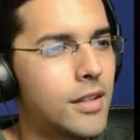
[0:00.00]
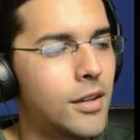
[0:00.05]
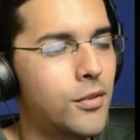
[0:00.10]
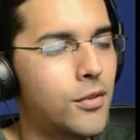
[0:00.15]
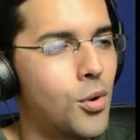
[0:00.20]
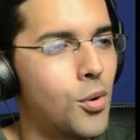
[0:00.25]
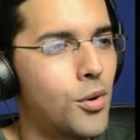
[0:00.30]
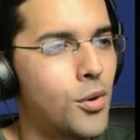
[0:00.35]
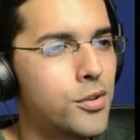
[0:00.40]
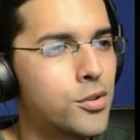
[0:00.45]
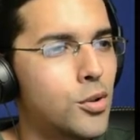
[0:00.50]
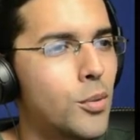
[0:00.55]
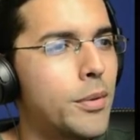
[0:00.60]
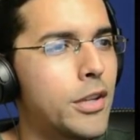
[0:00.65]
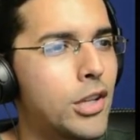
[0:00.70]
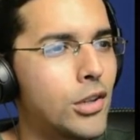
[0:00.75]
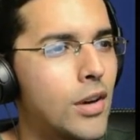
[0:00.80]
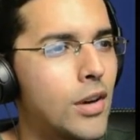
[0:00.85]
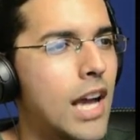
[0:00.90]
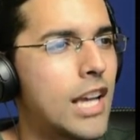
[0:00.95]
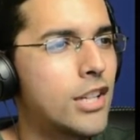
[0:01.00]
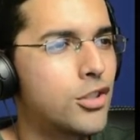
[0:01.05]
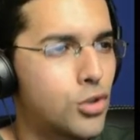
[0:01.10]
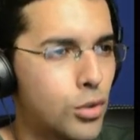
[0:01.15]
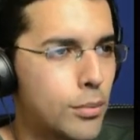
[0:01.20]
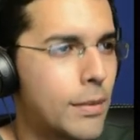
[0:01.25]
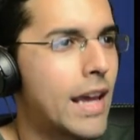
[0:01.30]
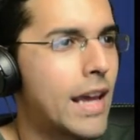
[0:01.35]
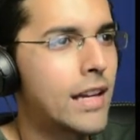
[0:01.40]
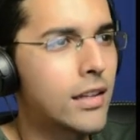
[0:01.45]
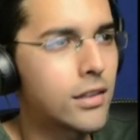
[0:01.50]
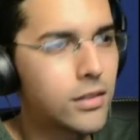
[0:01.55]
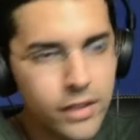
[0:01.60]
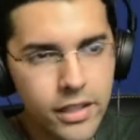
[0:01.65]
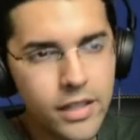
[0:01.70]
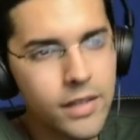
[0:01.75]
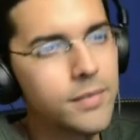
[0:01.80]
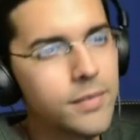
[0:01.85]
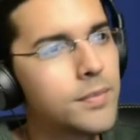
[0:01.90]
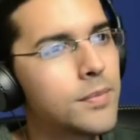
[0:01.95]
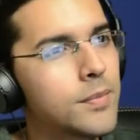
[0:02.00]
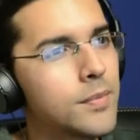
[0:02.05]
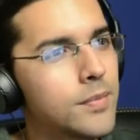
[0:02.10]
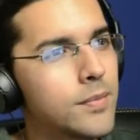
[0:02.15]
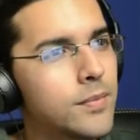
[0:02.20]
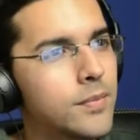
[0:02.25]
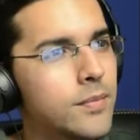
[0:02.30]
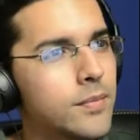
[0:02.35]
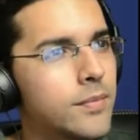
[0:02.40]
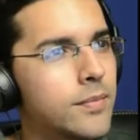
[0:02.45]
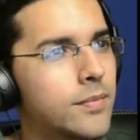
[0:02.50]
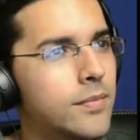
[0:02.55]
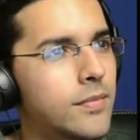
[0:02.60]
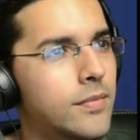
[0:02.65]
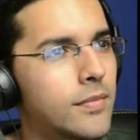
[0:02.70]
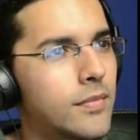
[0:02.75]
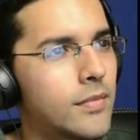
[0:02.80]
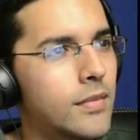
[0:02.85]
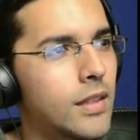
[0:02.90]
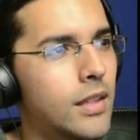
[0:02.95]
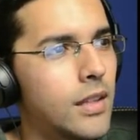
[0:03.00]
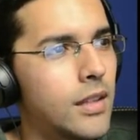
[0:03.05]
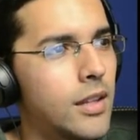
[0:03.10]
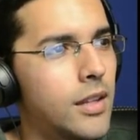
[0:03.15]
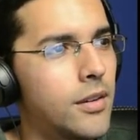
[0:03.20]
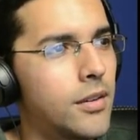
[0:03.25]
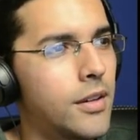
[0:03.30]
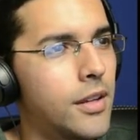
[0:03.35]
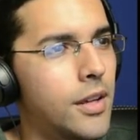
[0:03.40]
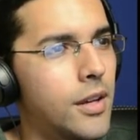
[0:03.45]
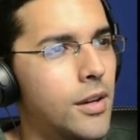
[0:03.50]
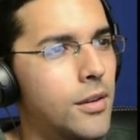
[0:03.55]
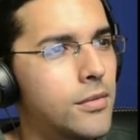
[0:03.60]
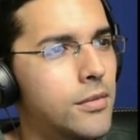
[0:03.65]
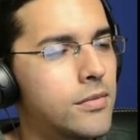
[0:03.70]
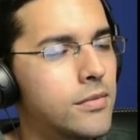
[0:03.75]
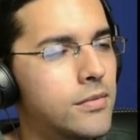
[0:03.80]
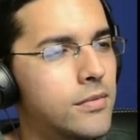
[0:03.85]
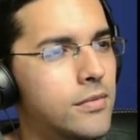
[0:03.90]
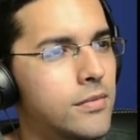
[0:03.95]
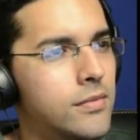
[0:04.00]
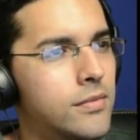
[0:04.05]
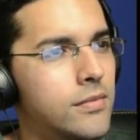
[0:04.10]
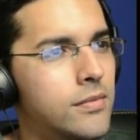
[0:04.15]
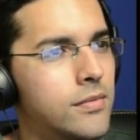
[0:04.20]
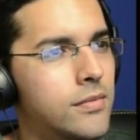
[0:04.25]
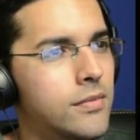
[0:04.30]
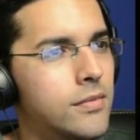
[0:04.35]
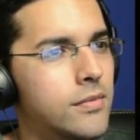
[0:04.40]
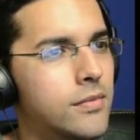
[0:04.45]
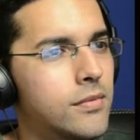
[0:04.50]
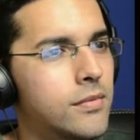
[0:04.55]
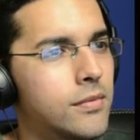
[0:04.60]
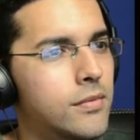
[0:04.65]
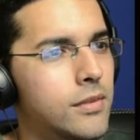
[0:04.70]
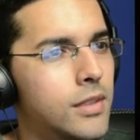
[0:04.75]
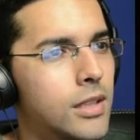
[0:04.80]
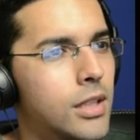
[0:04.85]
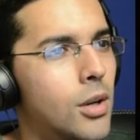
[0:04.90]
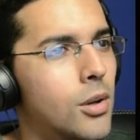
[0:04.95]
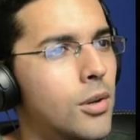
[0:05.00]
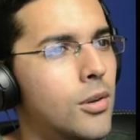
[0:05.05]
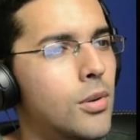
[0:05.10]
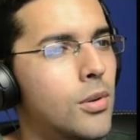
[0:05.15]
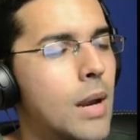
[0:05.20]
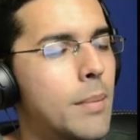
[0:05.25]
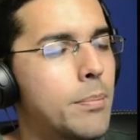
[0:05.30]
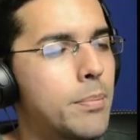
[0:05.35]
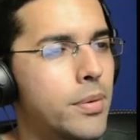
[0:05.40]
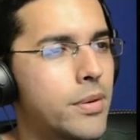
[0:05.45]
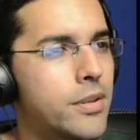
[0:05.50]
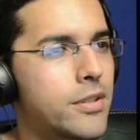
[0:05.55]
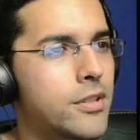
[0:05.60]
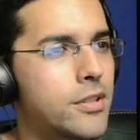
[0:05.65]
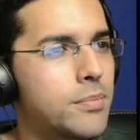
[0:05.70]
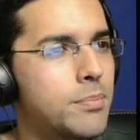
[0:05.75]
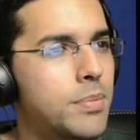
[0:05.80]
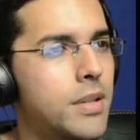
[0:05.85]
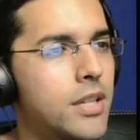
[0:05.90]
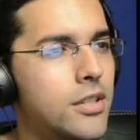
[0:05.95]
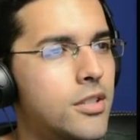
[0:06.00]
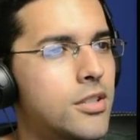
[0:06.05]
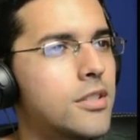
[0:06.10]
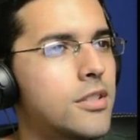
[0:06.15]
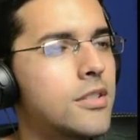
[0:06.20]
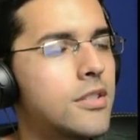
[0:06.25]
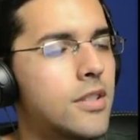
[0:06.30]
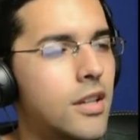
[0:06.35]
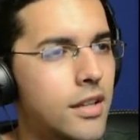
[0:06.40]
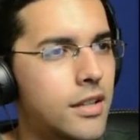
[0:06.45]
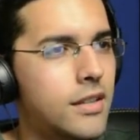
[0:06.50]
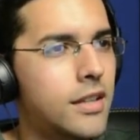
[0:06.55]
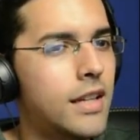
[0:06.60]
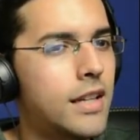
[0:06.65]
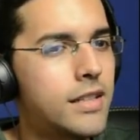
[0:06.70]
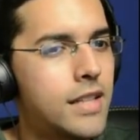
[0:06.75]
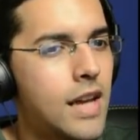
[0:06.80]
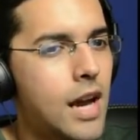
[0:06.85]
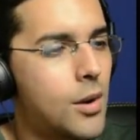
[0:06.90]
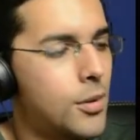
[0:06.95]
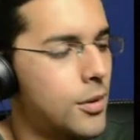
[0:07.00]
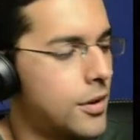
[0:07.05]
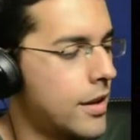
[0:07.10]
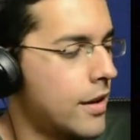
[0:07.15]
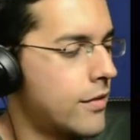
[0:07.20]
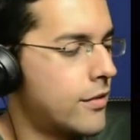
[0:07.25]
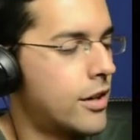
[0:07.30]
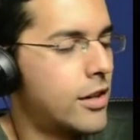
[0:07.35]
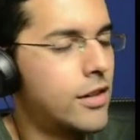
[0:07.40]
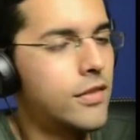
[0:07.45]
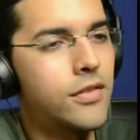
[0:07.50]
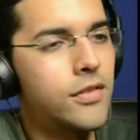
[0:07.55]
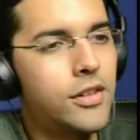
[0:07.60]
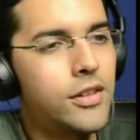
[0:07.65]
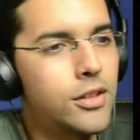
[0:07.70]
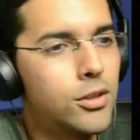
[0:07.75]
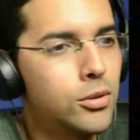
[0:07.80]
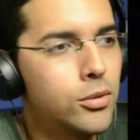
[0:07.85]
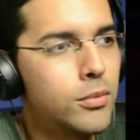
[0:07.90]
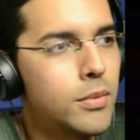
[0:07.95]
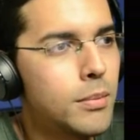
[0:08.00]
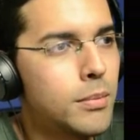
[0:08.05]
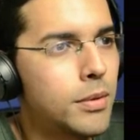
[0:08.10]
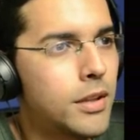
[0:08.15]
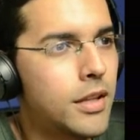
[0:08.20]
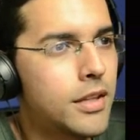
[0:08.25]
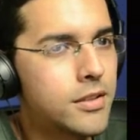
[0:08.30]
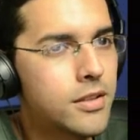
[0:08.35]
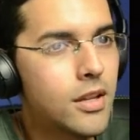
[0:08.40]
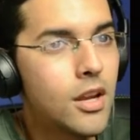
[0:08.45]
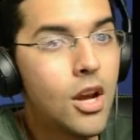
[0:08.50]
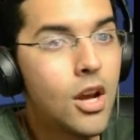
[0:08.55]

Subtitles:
of course, open your eyes dramatically. And there you go. Go grab Princess Peach. She's stuck in that tower, that very, very gloomy place.